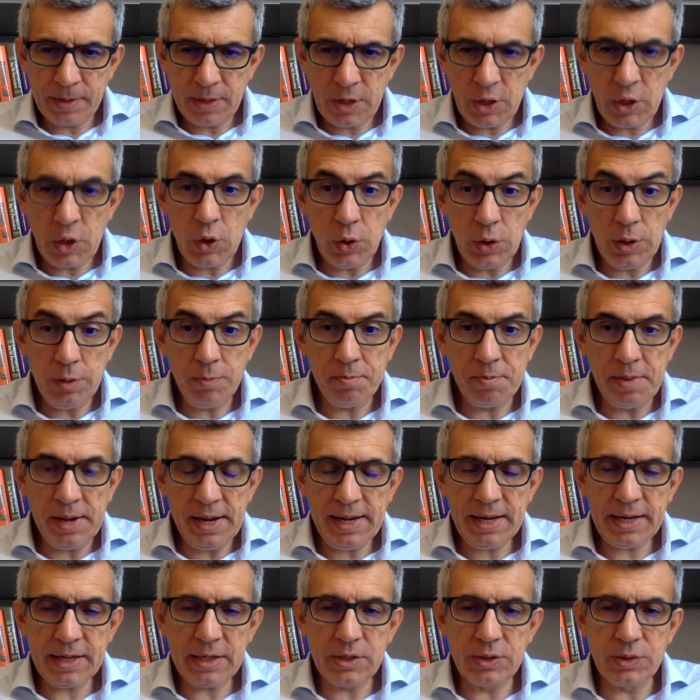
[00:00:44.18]
going
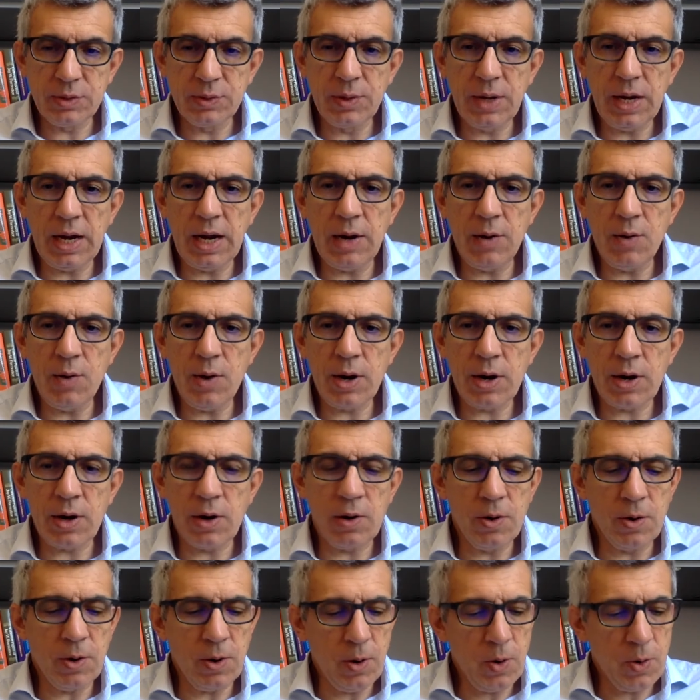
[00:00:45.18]
back to our
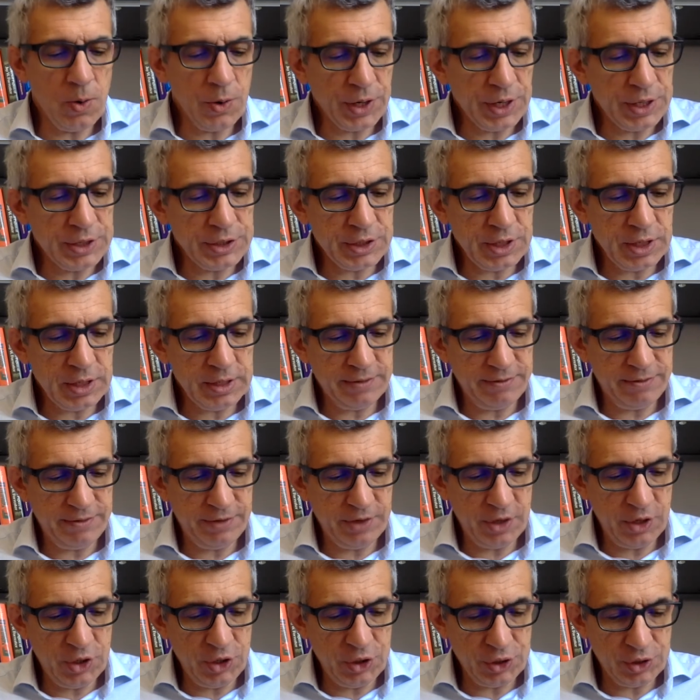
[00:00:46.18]
original
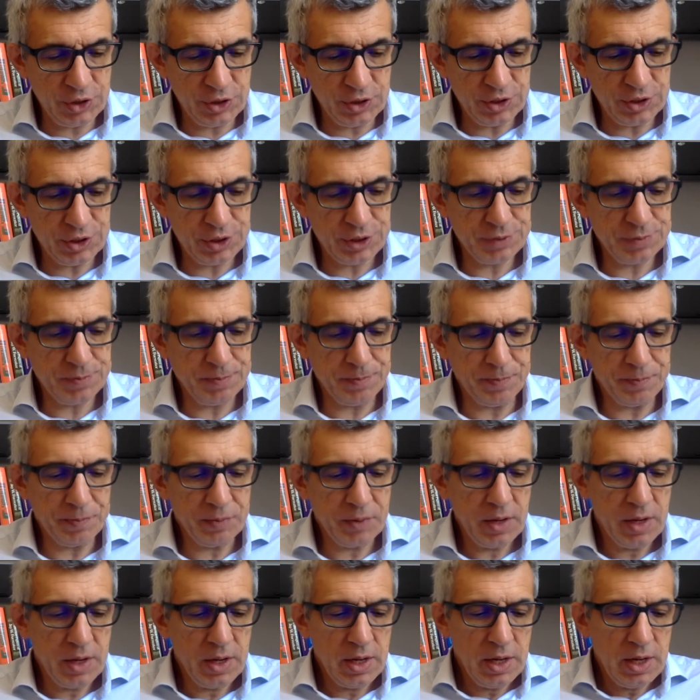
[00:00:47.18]
definitions.
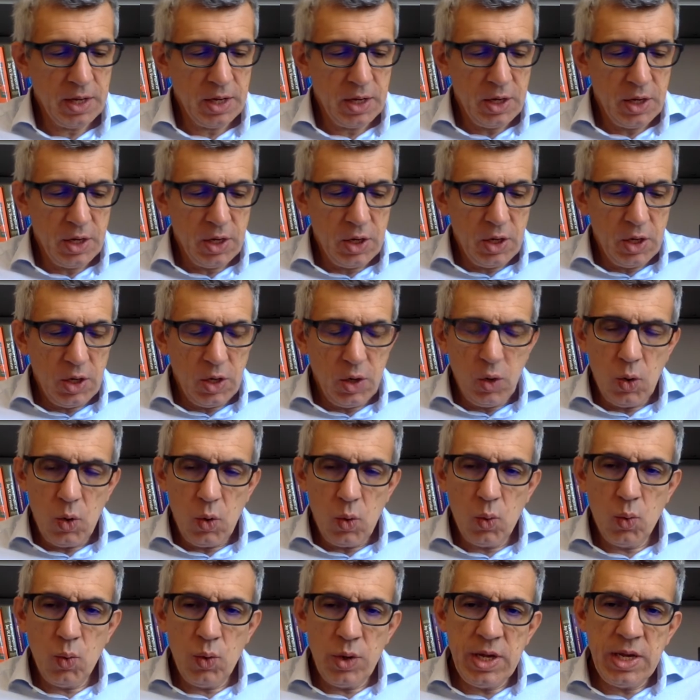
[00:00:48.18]

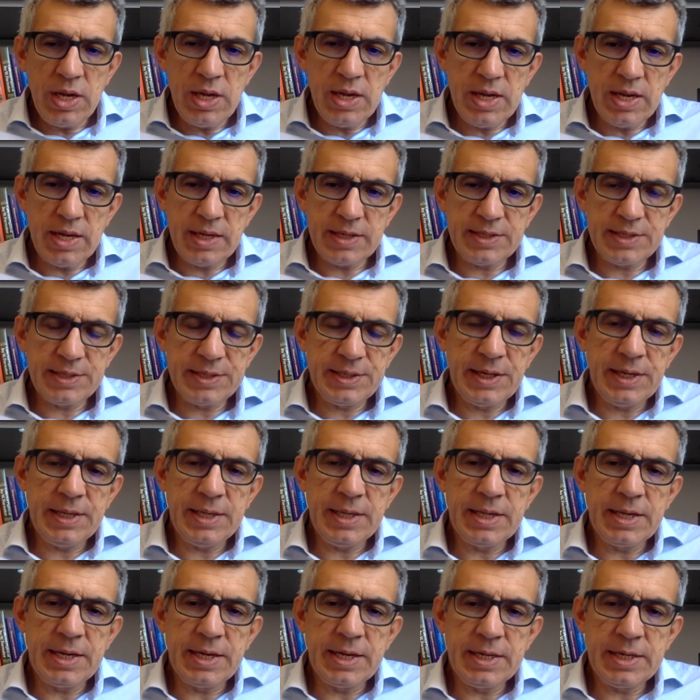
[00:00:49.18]
We said
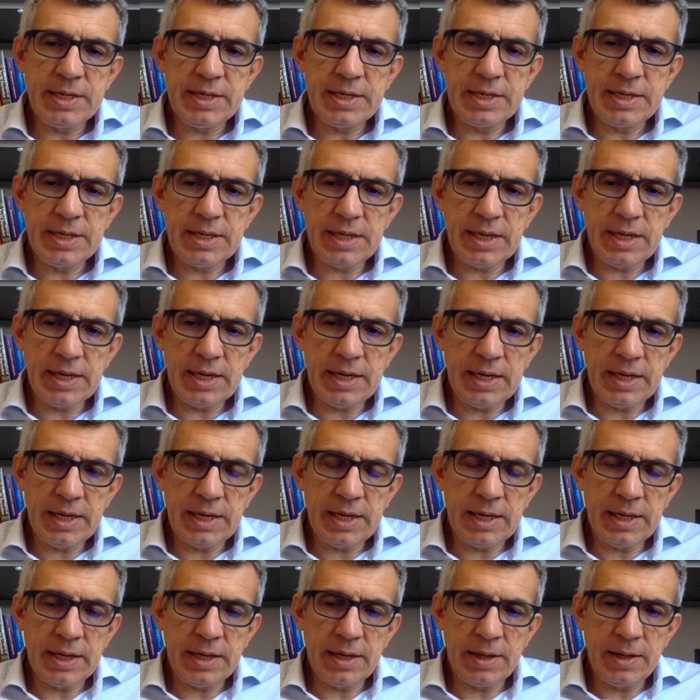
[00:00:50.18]
that
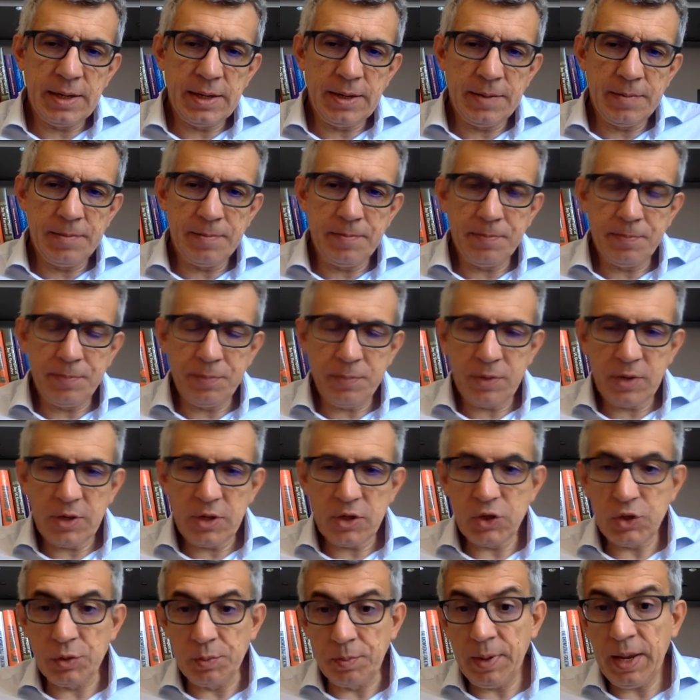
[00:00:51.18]

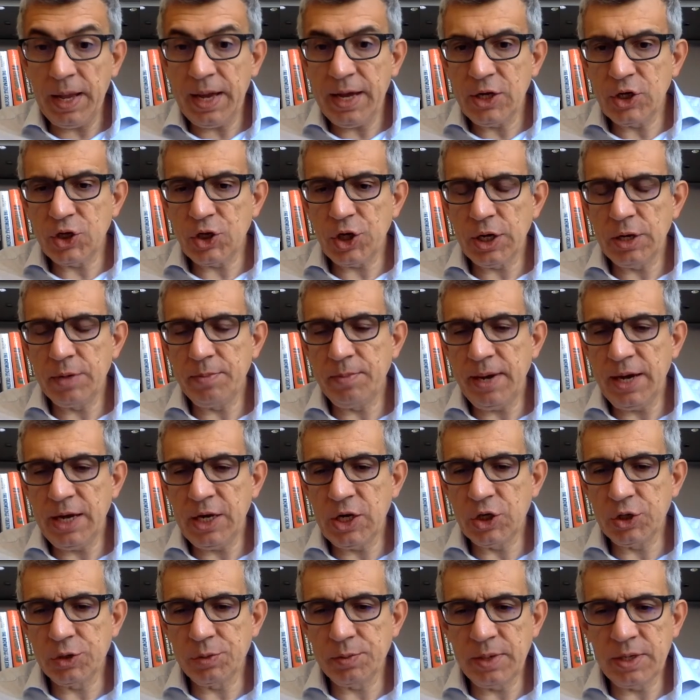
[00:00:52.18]
supply chain
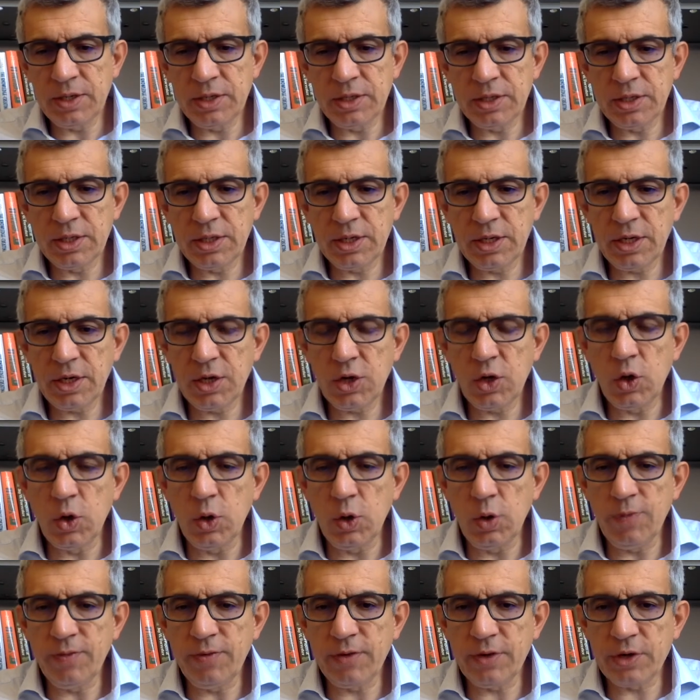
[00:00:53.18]
management
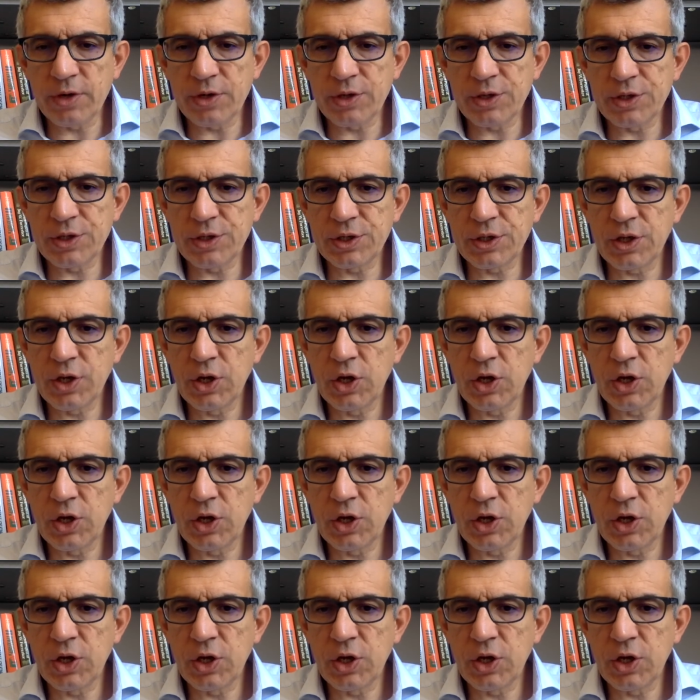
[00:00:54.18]
covers